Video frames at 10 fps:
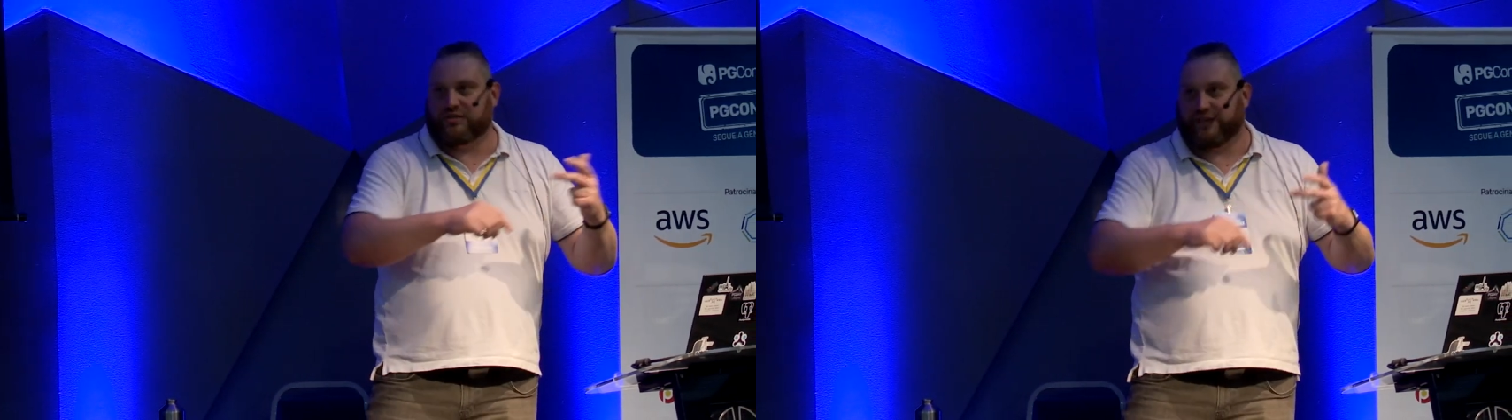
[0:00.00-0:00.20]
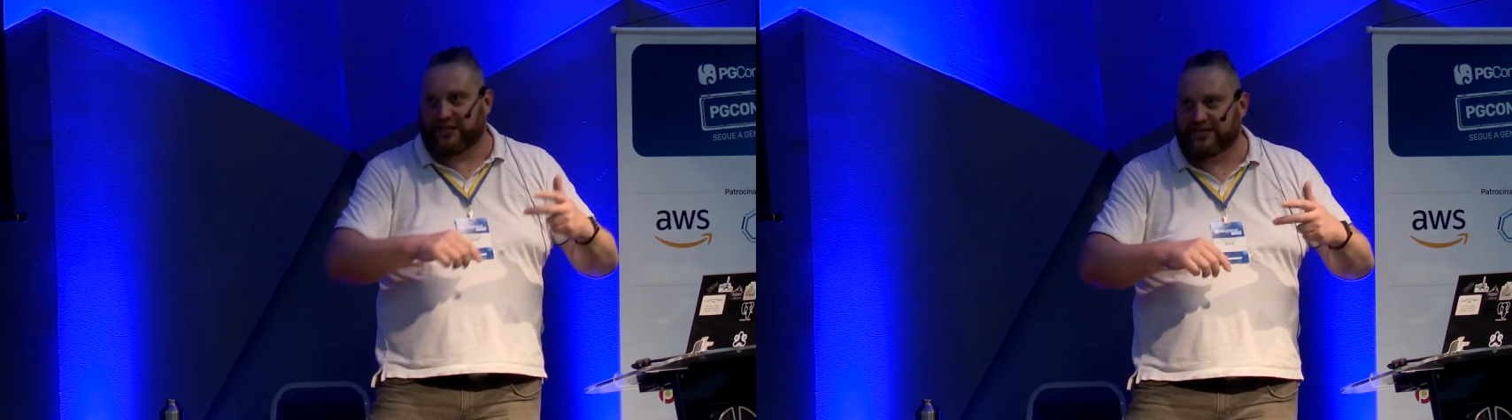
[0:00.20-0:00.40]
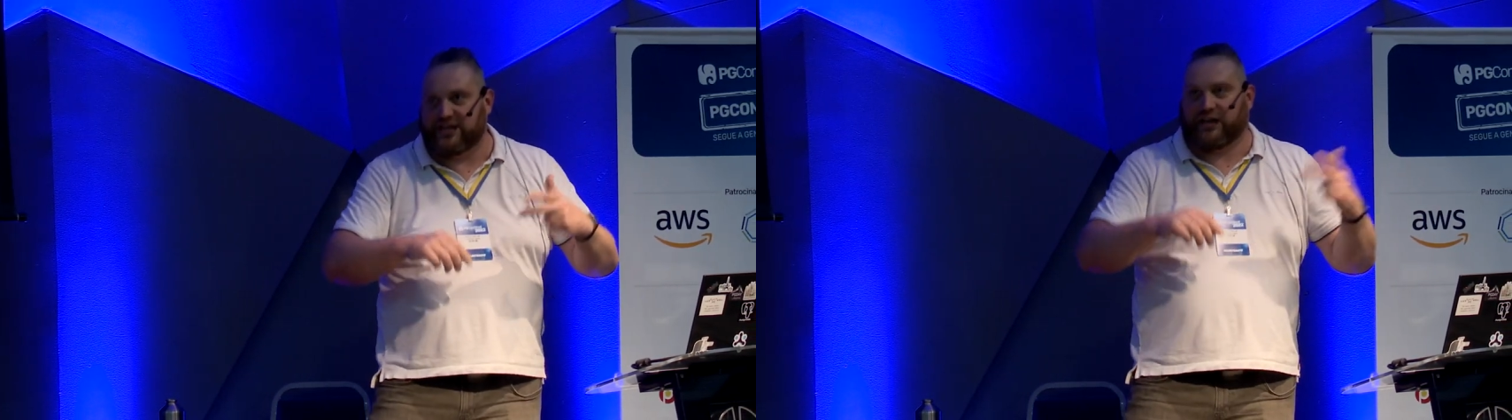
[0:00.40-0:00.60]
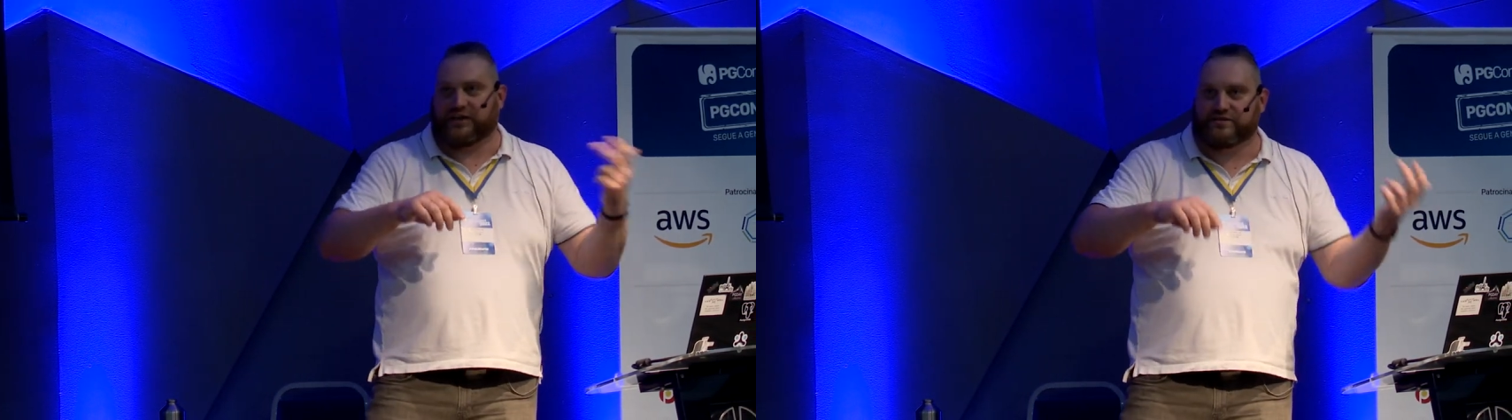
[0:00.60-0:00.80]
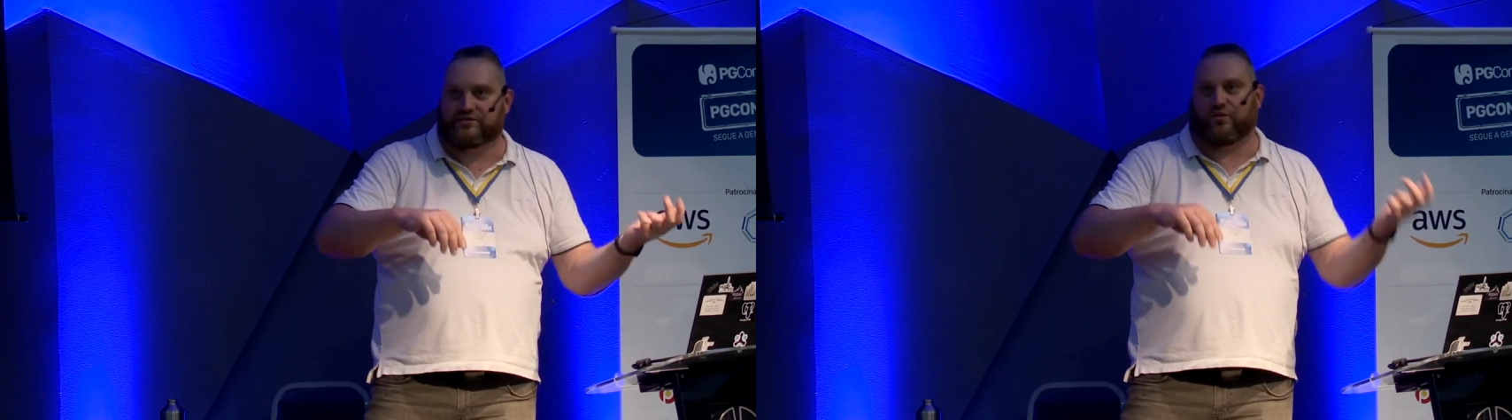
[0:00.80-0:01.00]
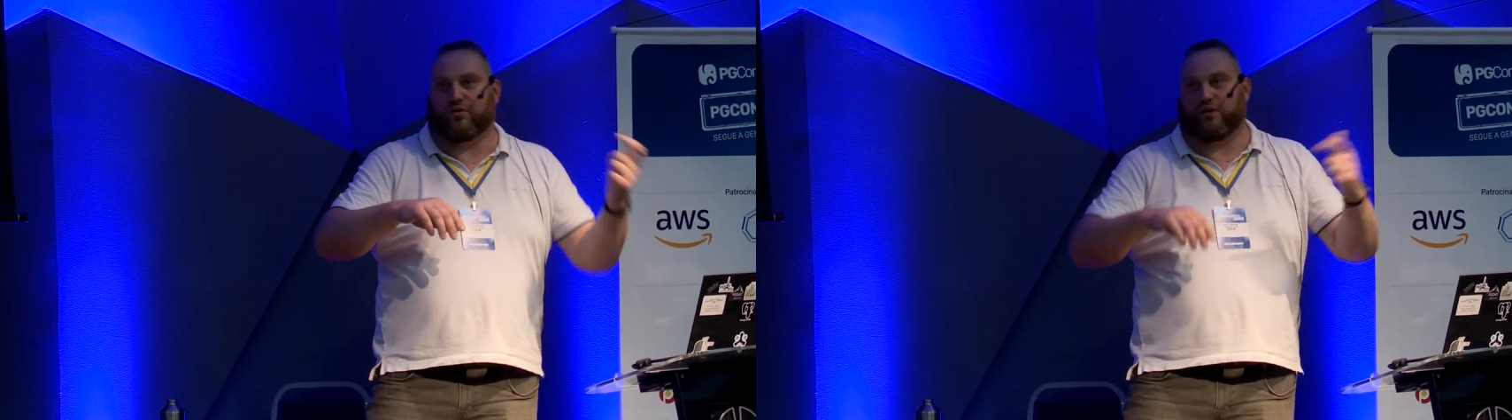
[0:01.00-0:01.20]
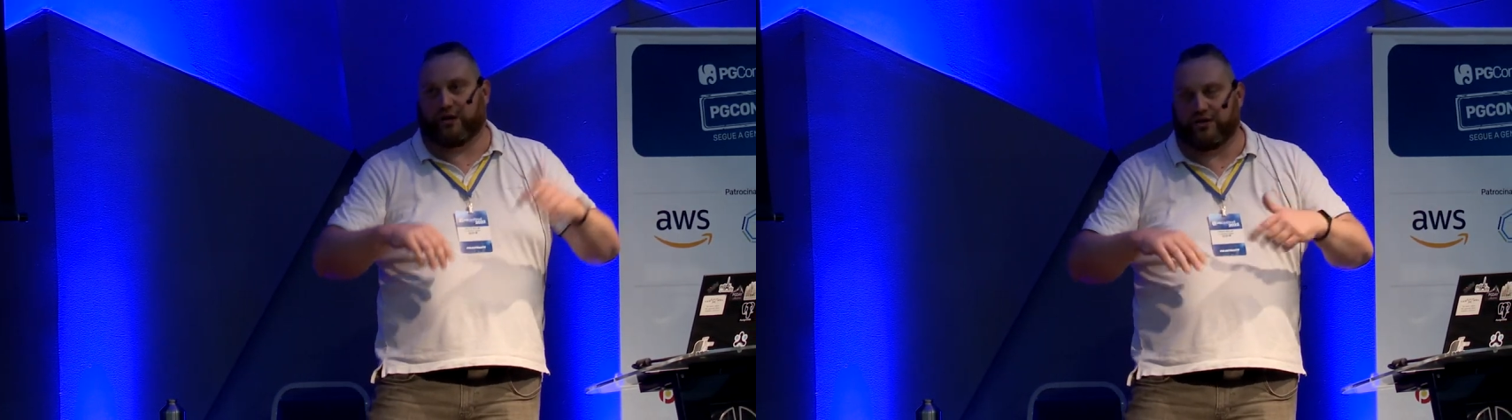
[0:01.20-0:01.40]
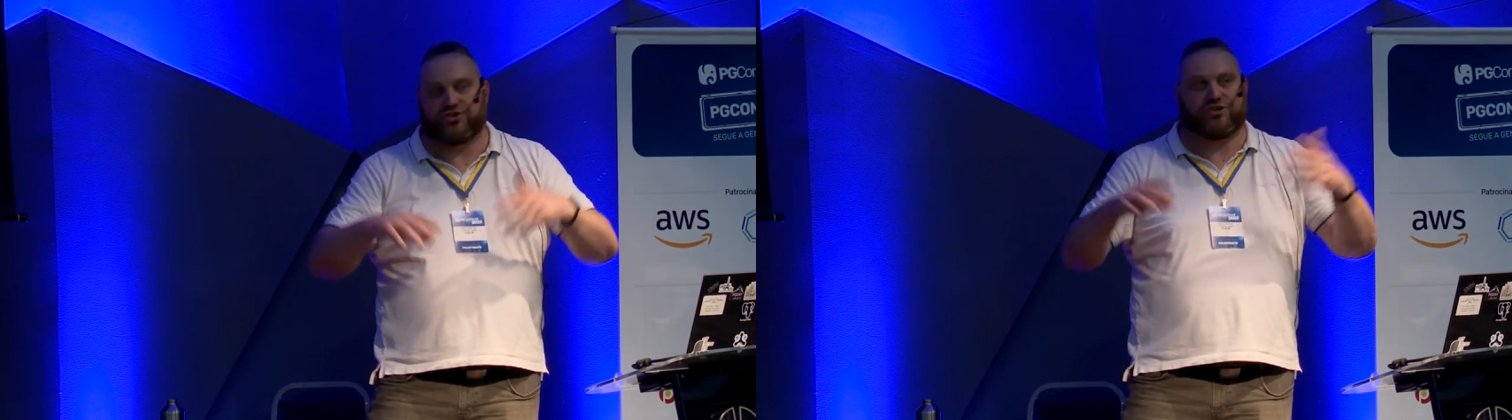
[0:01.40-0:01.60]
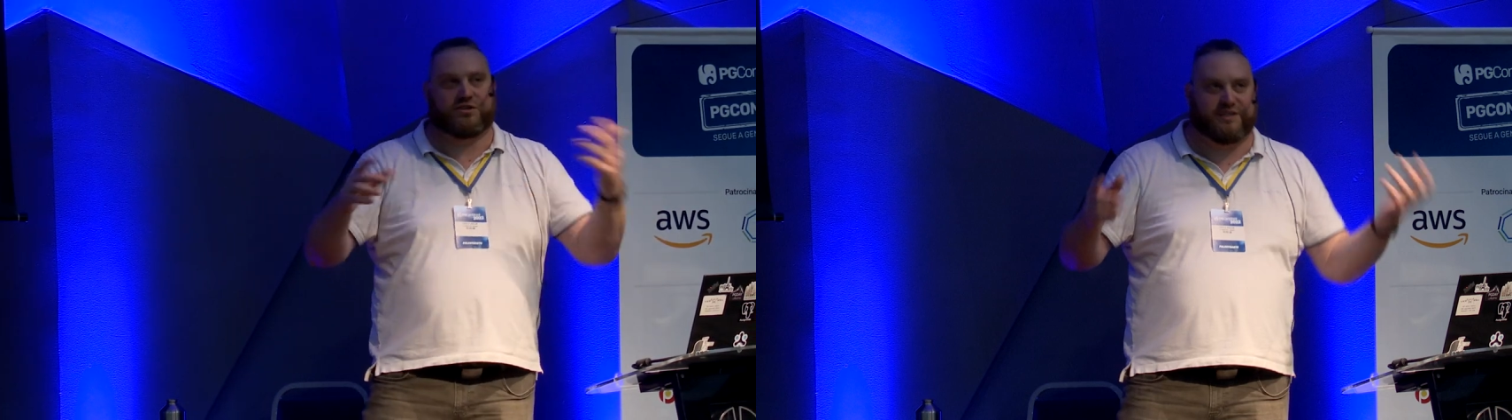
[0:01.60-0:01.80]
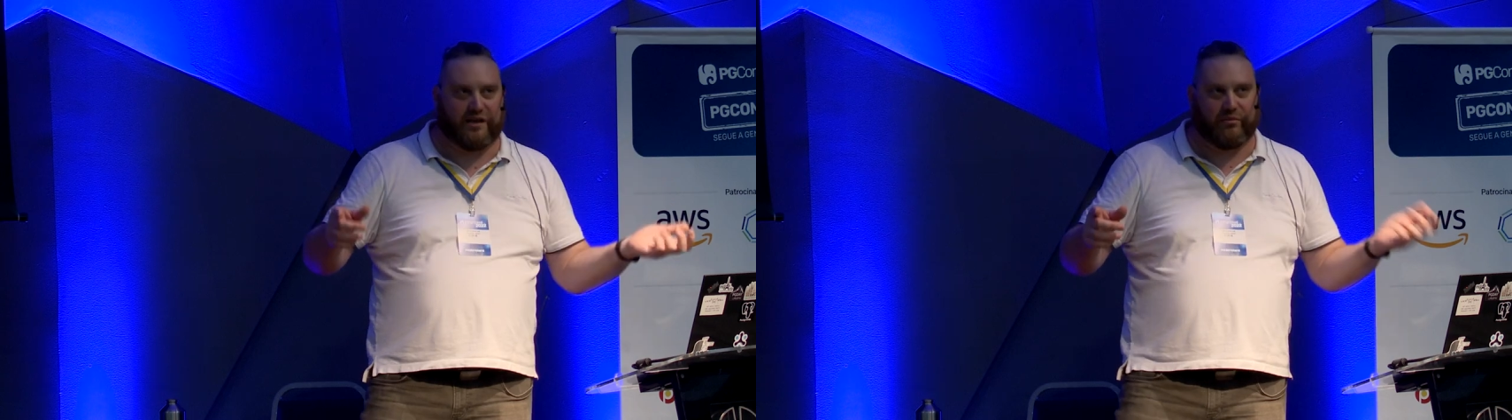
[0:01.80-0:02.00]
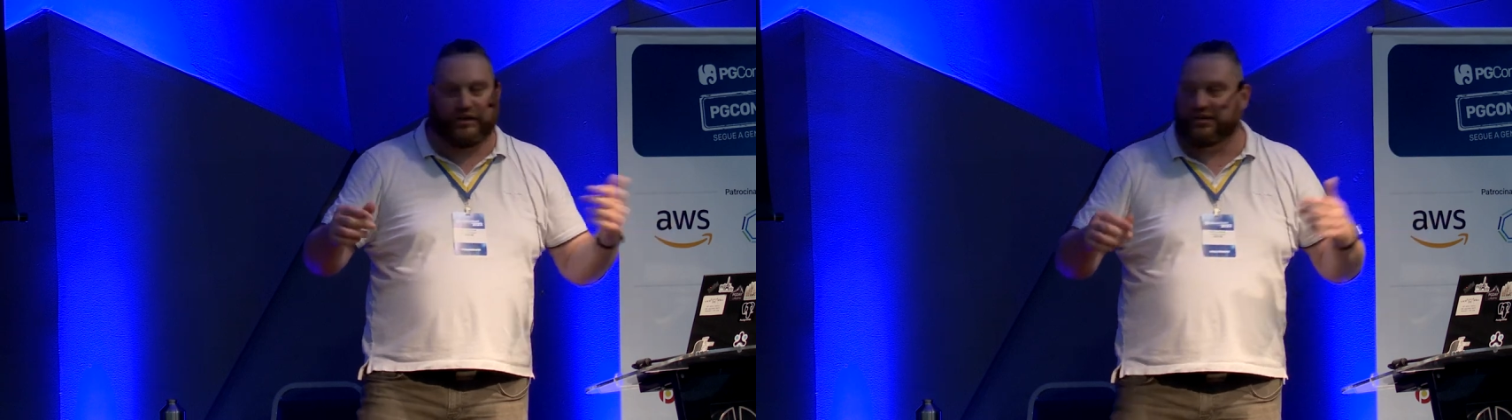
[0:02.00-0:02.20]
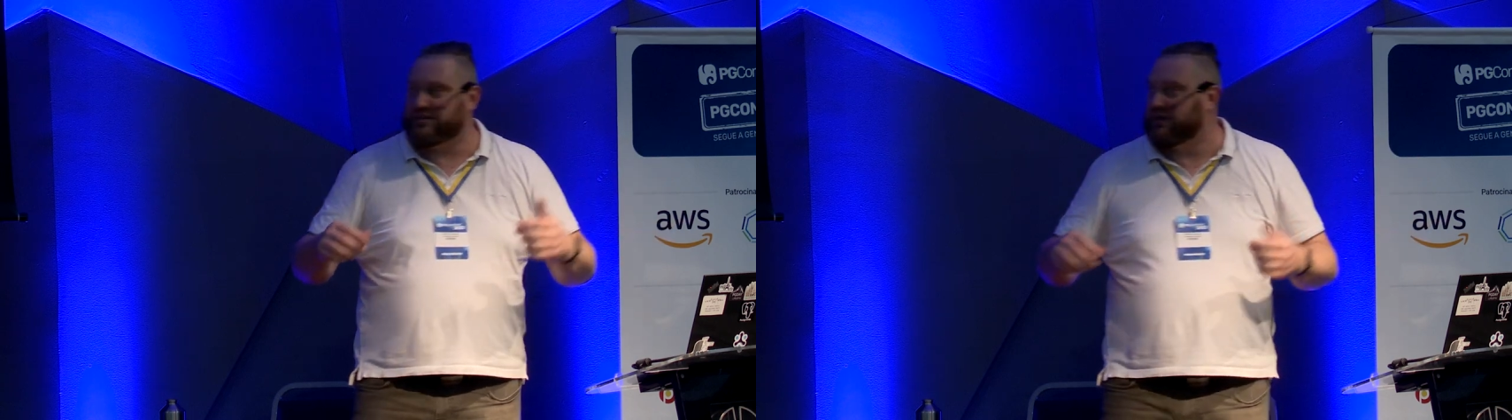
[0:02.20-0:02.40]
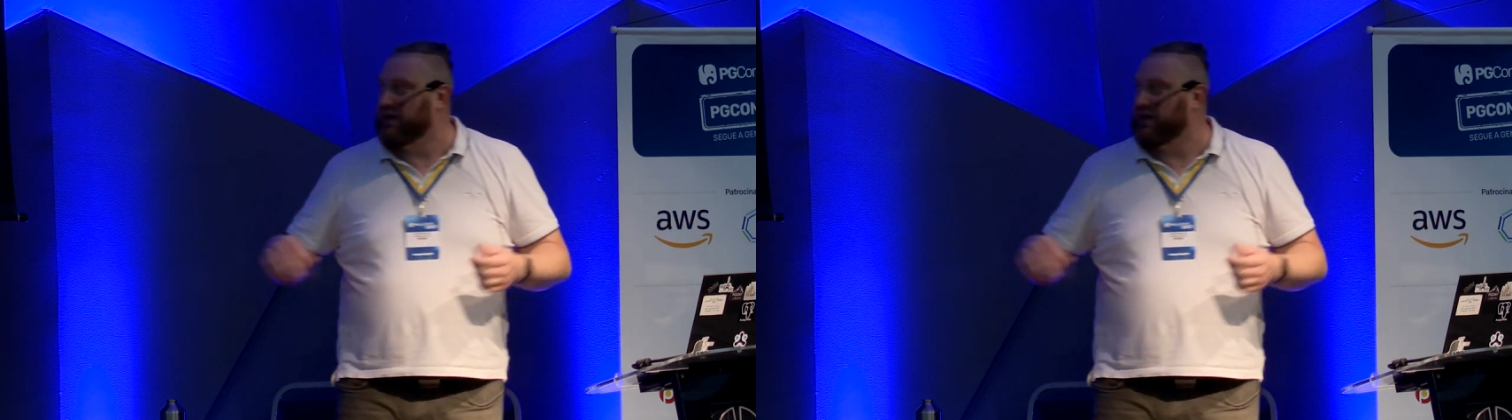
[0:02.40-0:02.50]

10 seconds or each 10 minutes,